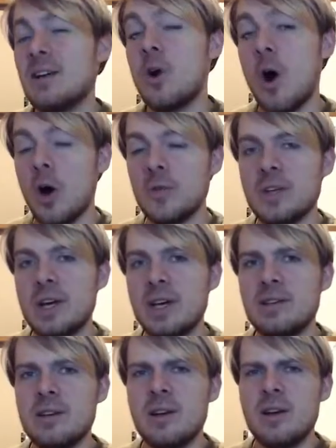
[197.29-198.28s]

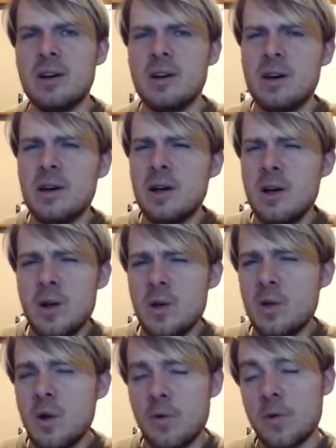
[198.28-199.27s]
content.
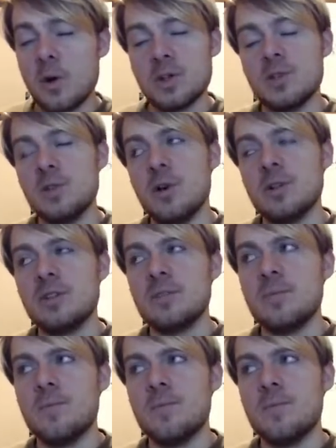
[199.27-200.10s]
Of course, not